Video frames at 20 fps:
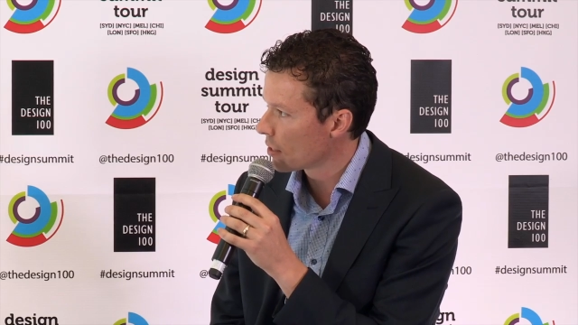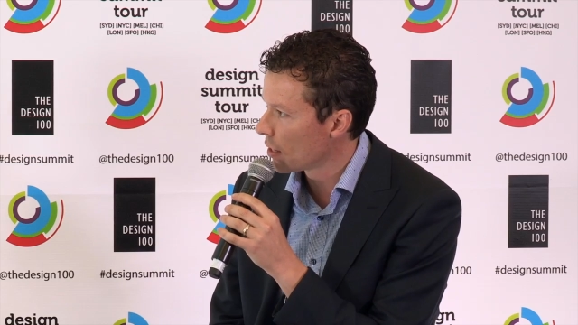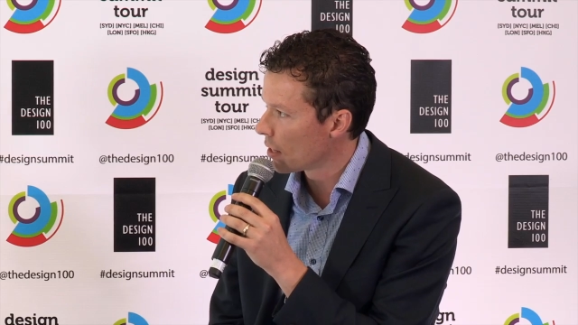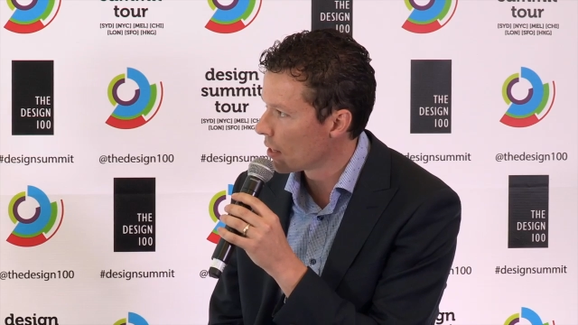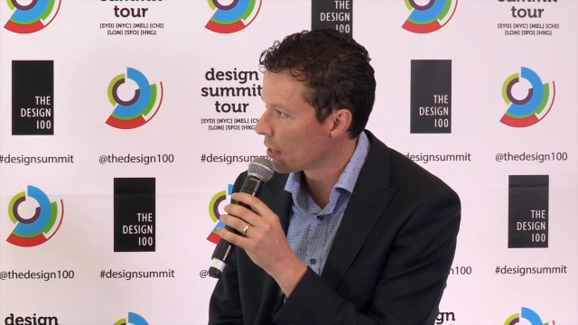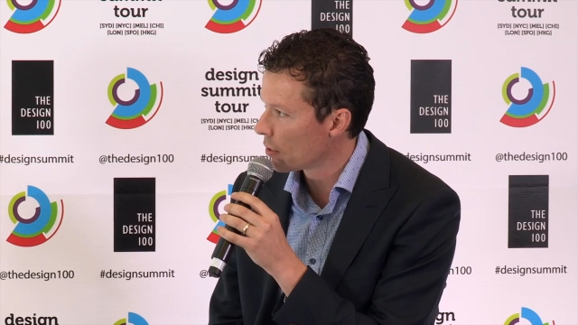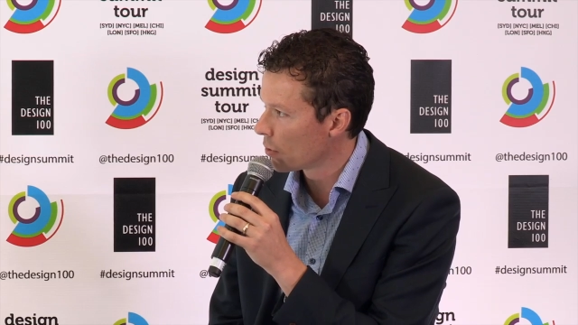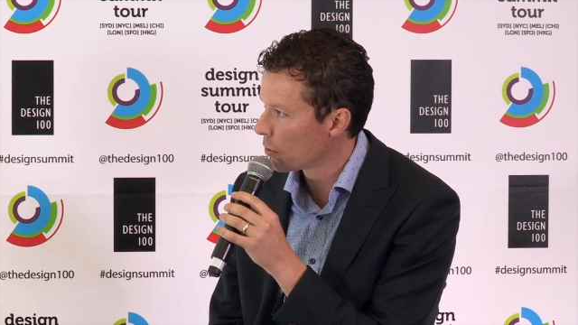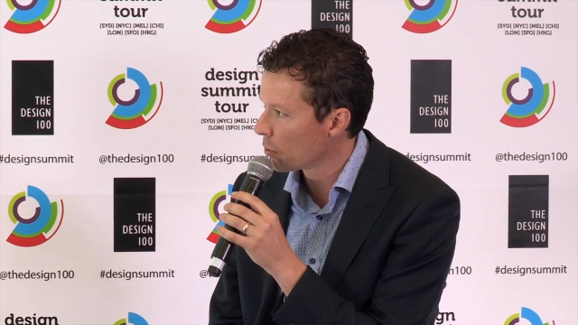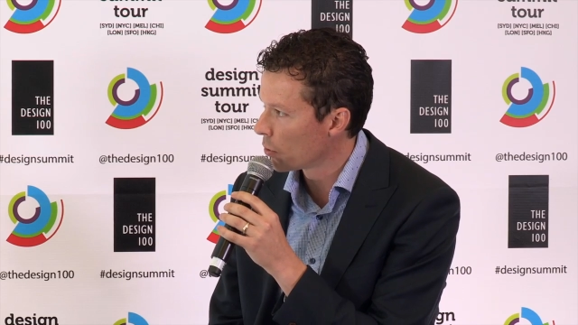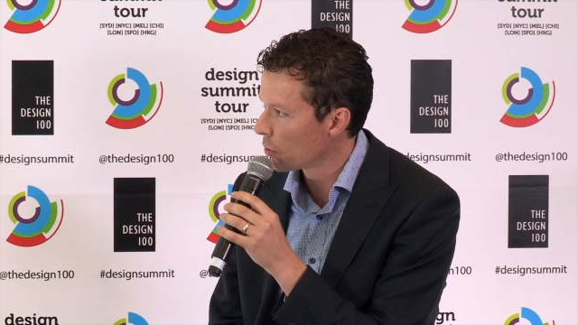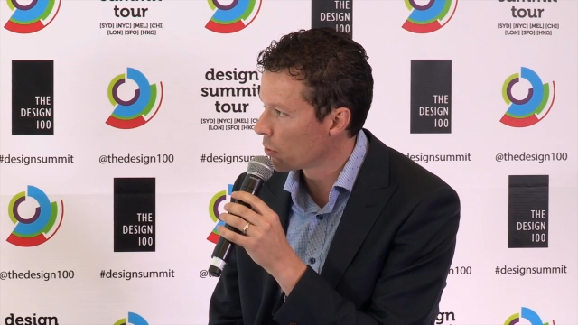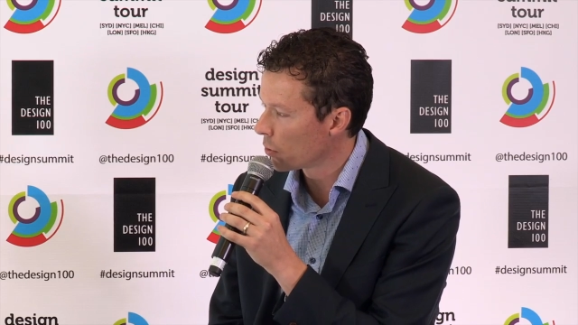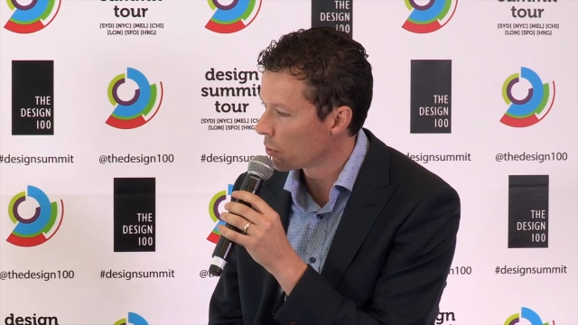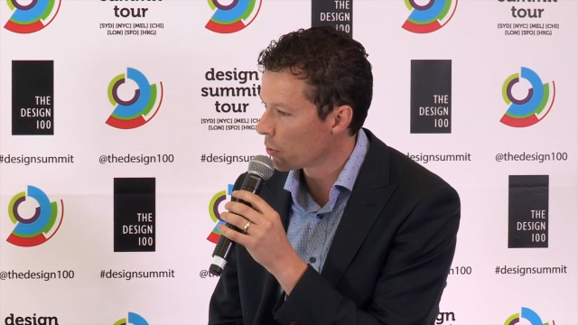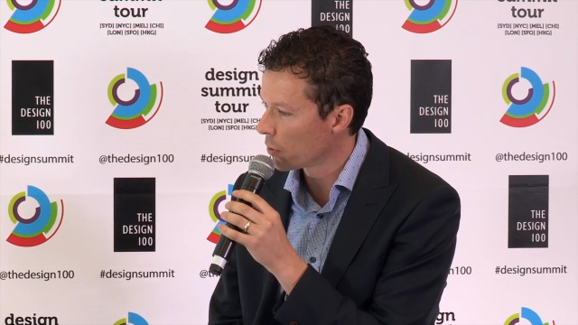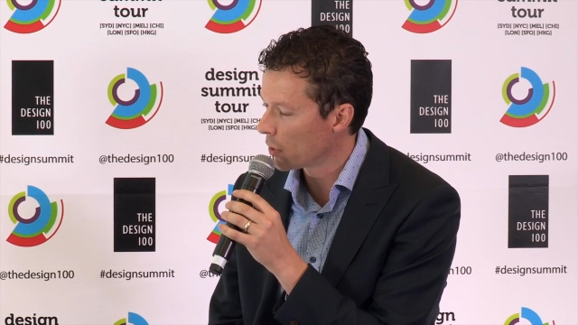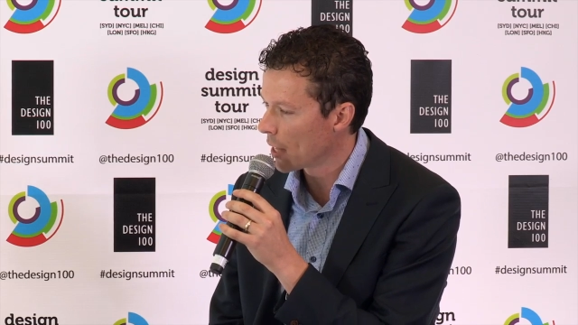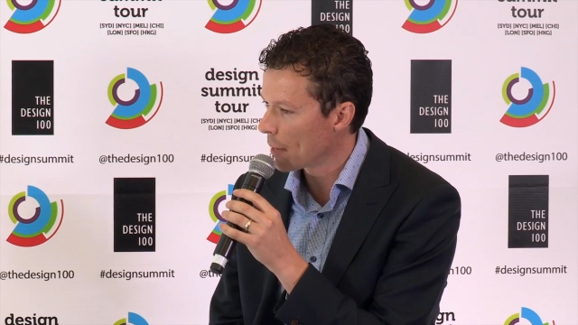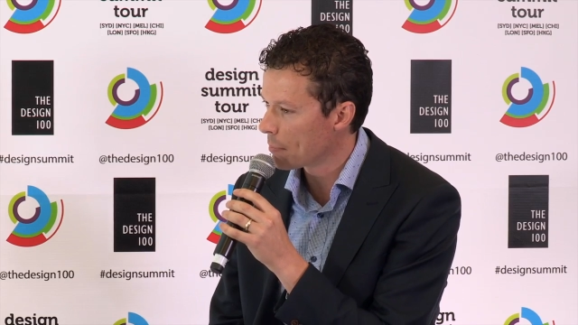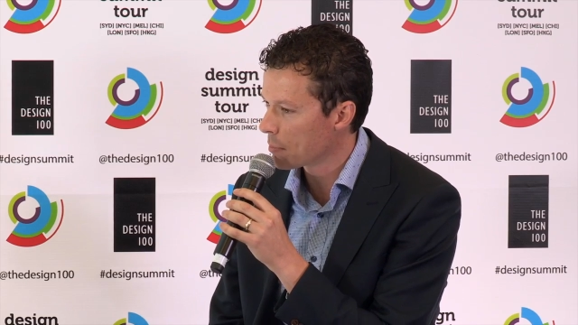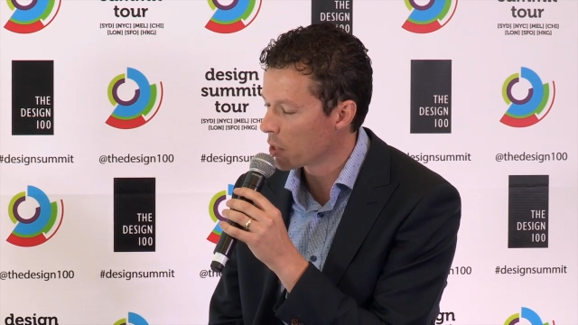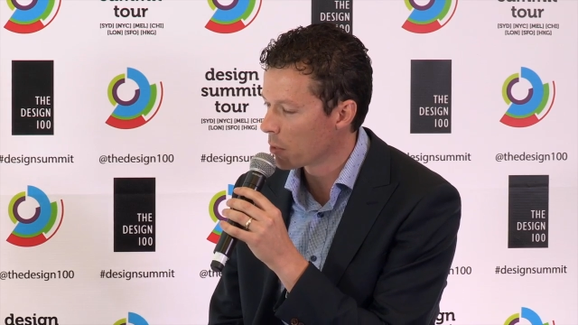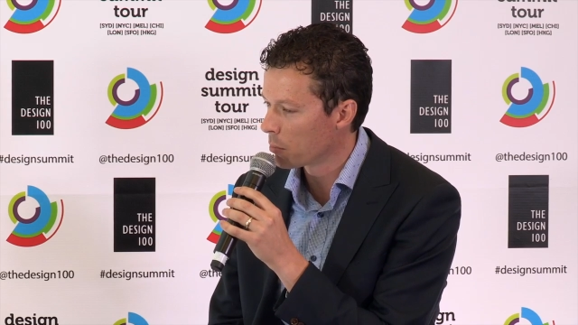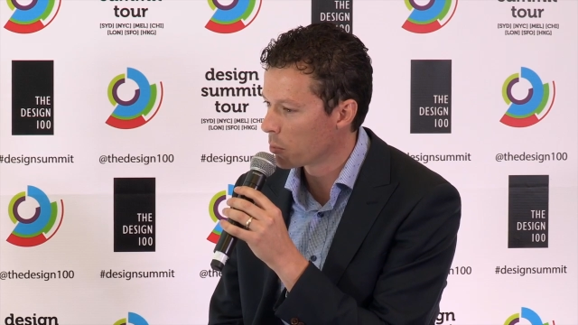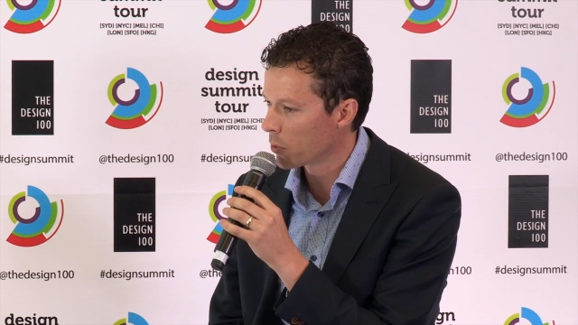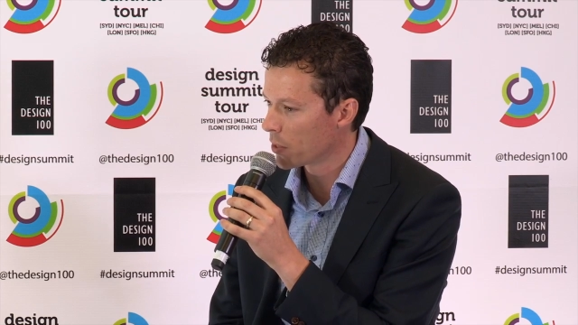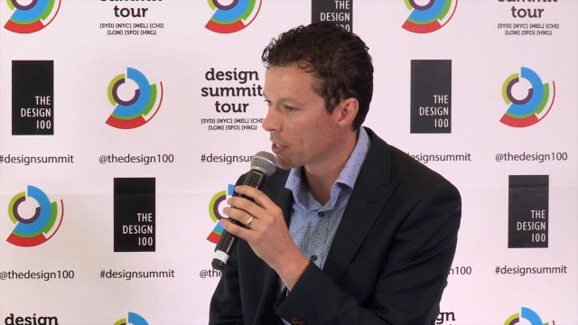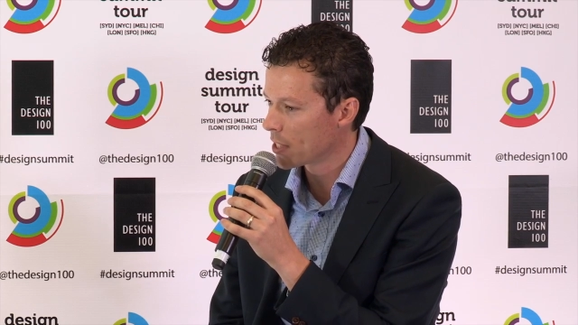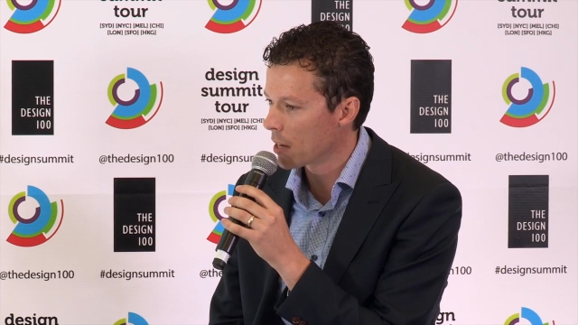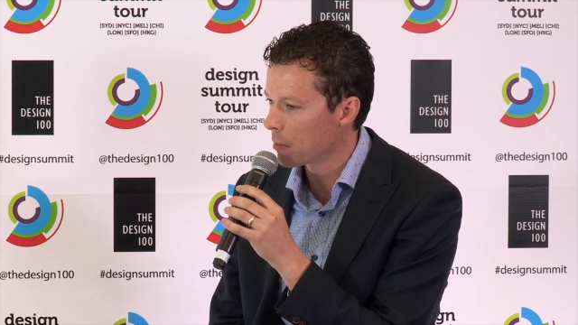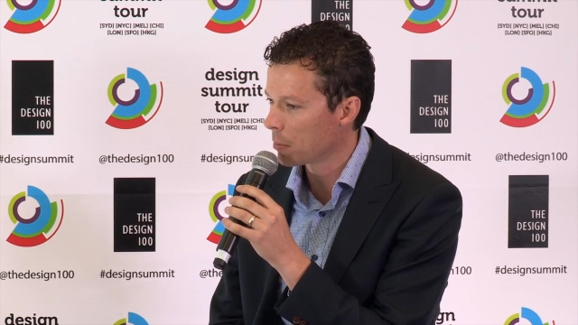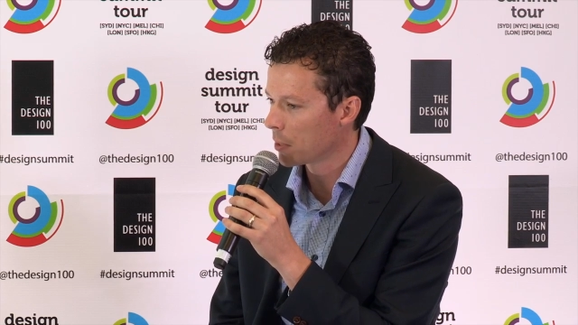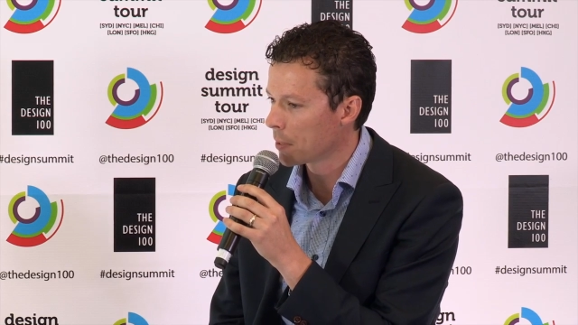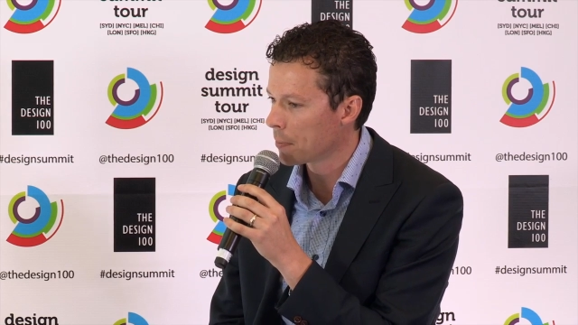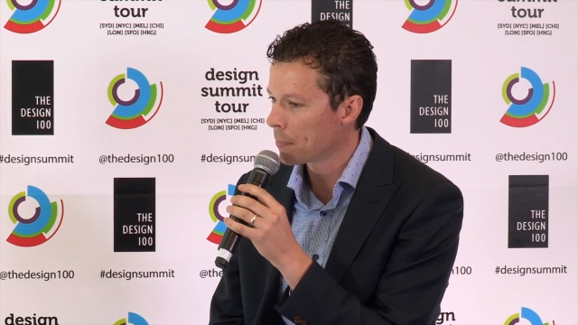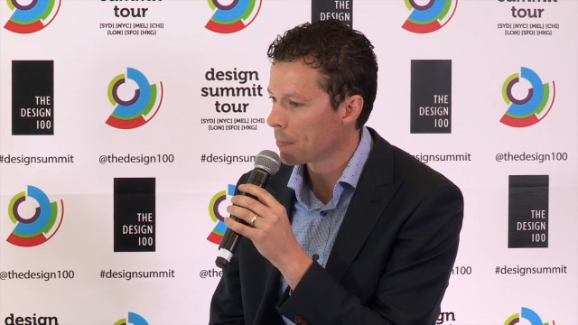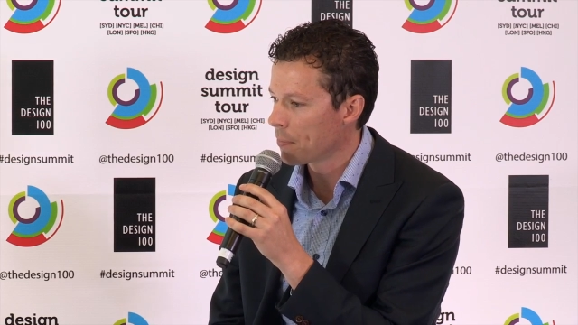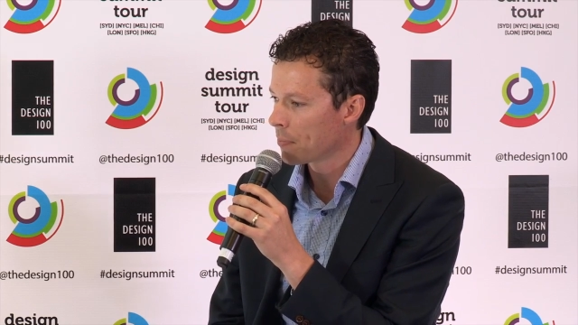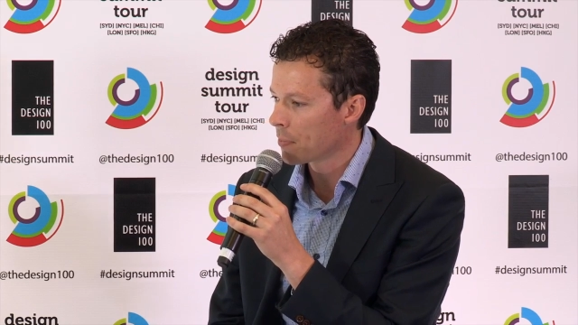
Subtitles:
or a laptop or a tablet.